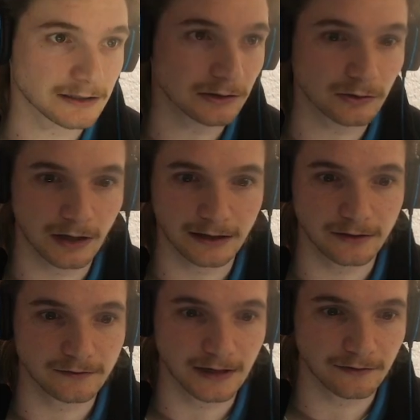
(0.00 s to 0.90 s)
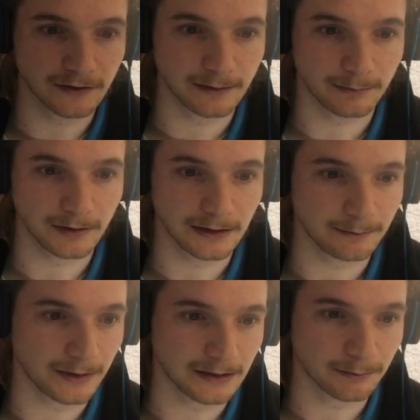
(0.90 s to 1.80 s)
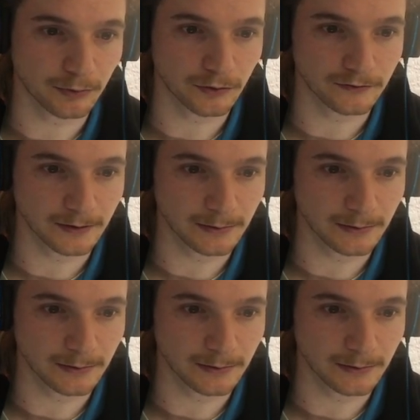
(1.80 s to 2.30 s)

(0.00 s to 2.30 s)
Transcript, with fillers: look like you've definitely been improving,